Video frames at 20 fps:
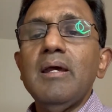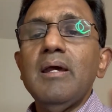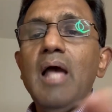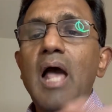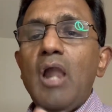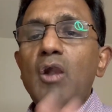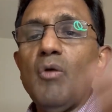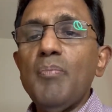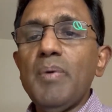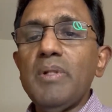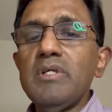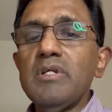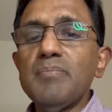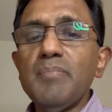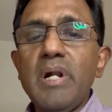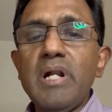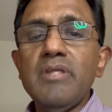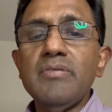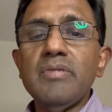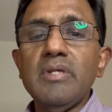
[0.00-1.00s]
allopathic
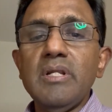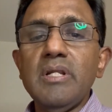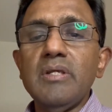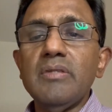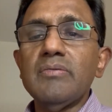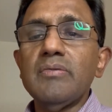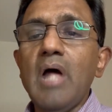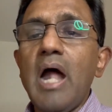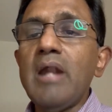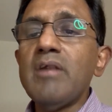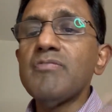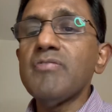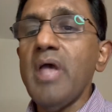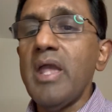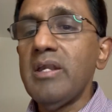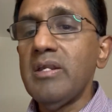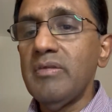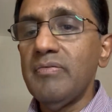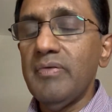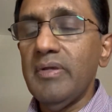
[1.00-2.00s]
medicine is
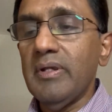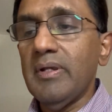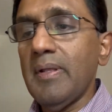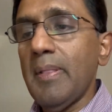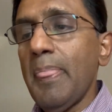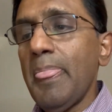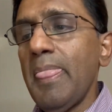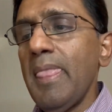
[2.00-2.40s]
unscientific.